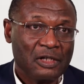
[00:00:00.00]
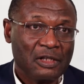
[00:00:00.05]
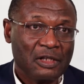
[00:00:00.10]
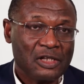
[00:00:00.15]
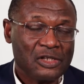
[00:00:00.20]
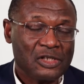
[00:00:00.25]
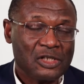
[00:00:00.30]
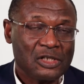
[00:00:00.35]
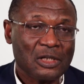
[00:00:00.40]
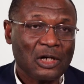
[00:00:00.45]

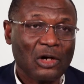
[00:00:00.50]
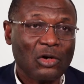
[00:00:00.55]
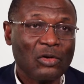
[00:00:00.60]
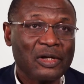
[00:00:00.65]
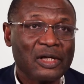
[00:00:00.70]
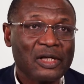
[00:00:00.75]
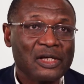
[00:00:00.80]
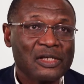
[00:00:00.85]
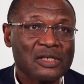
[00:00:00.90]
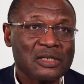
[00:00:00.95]
This is the
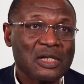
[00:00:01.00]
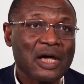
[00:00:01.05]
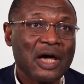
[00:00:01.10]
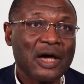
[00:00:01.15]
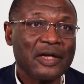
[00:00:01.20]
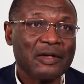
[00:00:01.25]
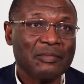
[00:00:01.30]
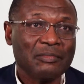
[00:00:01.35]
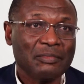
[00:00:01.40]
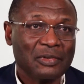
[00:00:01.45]
longest
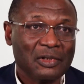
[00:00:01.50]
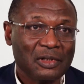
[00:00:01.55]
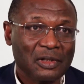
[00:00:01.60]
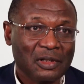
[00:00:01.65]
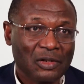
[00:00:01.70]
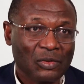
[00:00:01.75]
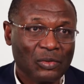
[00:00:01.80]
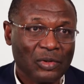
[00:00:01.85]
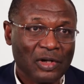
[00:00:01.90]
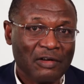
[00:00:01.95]
time
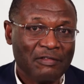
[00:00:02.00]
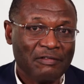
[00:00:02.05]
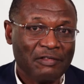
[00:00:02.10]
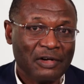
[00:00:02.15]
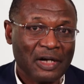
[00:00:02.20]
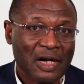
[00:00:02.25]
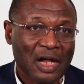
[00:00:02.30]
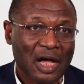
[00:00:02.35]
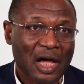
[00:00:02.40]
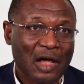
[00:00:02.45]
that we have
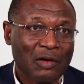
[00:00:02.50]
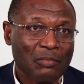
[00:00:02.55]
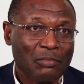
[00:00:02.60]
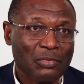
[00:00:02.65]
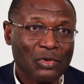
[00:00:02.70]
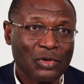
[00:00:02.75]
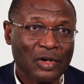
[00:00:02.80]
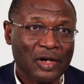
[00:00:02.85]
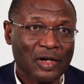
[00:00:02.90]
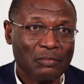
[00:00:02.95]
had
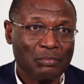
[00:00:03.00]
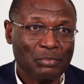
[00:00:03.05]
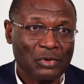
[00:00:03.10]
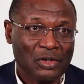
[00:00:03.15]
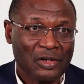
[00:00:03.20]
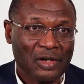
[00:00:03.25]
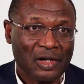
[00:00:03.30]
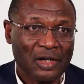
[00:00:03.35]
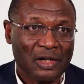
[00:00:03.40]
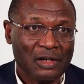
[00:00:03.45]
unbroken
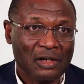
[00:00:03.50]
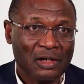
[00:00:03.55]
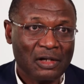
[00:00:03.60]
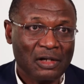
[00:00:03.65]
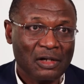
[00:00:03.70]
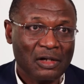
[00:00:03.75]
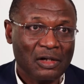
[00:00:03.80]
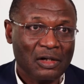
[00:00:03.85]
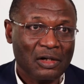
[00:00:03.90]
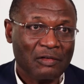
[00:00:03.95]
period
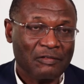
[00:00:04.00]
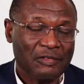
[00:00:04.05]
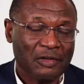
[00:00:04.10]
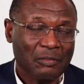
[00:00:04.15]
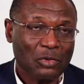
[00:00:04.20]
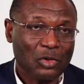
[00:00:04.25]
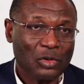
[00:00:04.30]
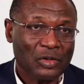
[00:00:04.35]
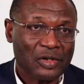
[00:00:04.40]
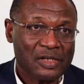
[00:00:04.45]
of
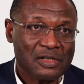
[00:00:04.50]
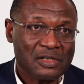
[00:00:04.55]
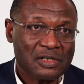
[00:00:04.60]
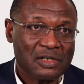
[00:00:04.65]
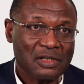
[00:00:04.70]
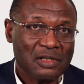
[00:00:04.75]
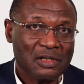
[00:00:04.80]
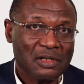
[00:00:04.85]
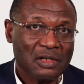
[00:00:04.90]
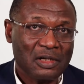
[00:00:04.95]

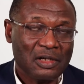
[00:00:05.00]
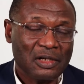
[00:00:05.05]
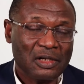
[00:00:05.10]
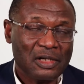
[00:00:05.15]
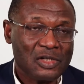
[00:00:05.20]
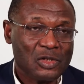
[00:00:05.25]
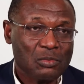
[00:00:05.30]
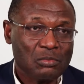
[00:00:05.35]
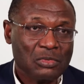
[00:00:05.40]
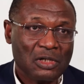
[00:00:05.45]
democracy. And it
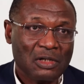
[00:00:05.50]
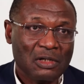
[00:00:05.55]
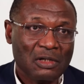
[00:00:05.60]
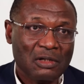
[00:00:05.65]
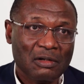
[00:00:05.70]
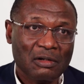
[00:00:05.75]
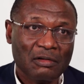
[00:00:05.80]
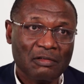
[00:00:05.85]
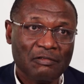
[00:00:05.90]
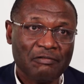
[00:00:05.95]
has
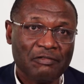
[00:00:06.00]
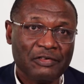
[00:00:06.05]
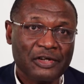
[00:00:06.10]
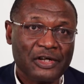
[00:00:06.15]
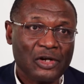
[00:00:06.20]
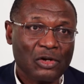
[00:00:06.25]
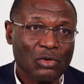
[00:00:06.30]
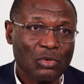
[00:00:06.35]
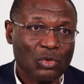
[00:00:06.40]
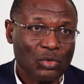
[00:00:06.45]
been
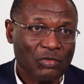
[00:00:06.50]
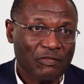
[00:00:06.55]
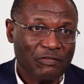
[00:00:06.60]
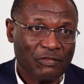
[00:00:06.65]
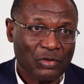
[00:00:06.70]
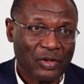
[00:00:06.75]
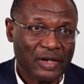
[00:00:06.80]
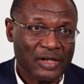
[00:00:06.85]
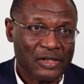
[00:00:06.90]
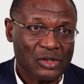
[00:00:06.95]
very good
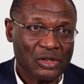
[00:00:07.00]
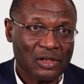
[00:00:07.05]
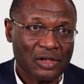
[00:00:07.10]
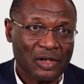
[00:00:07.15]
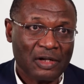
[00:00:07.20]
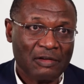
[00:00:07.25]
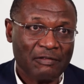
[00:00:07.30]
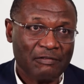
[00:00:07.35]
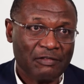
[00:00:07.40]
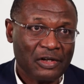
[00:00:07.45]
for
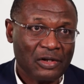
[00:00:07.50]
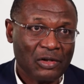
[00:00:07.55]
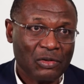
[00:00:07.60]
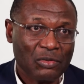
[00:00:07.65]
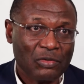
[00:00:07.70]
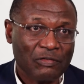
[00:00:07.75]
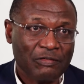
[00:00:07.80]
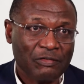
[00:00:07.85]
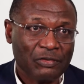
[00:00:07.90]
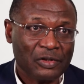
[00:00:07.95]
Nigeria, very
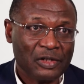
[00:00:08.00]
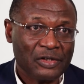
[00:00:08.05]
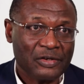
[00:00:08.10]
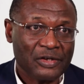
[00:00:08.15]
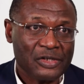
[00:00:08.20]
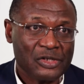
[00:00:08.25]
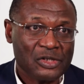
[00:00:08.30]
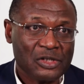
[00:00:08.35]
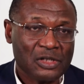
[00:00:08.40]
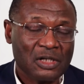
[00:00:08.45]
good for the
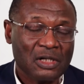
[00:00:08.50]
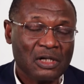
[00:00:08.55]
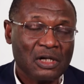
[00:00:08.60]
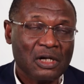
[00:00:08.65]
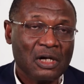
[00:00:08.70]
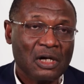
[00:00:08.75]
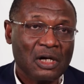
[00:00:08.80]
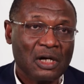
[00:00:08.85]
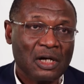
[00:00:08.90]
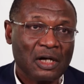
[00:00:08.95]
region,
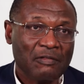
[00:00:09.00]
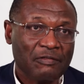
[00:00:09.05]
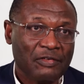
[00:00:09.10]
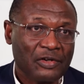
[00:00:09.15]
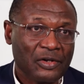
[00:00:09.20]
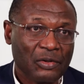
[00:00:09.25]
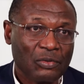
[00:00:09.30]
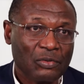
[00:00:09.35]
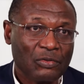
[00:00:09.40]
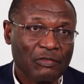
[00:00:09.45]
and
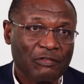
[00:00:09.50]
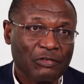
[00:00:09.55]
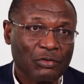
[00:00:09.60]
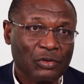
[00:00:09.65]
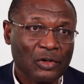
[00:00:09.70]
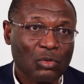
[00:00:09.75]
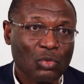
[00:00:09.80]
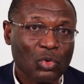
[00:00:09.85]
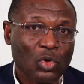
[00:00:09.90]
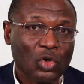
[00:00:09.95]
very good
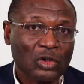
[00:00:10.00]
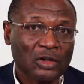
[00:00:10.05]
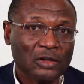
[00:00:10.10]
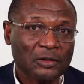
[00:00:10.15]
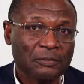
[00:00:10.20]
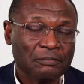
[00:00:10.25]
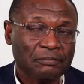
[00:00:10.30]
for the world.